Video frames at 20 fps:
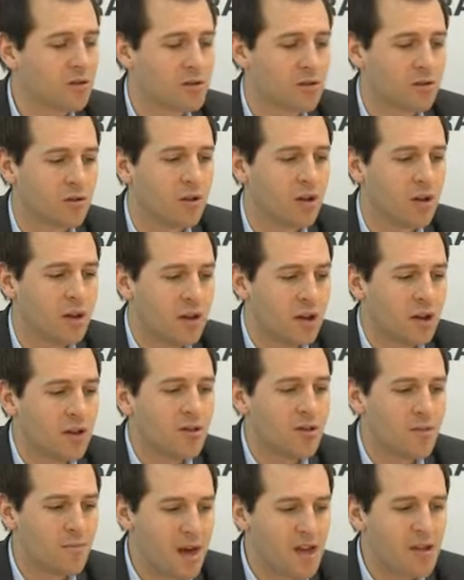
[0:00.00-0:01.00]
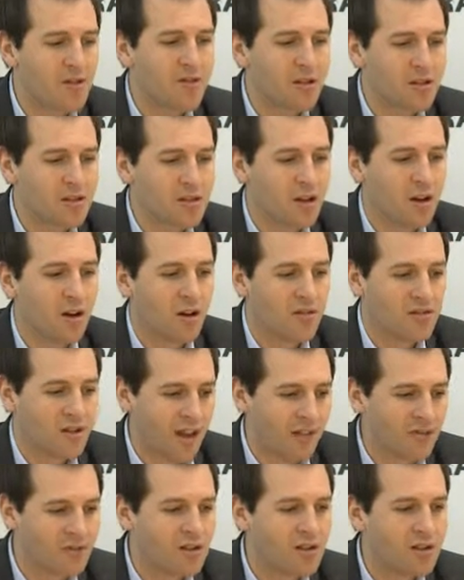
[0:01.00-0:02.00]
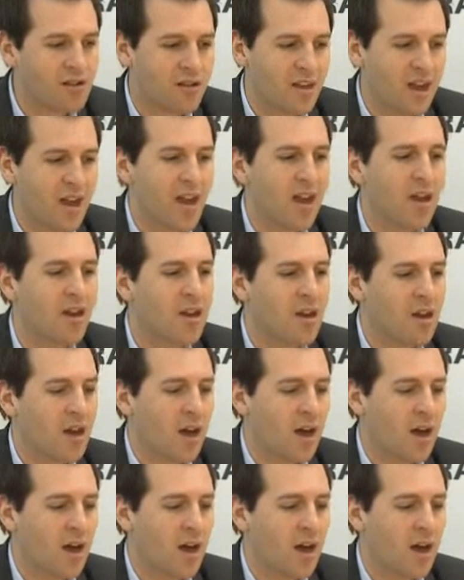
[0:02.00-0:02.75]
So the benefits are definitely there,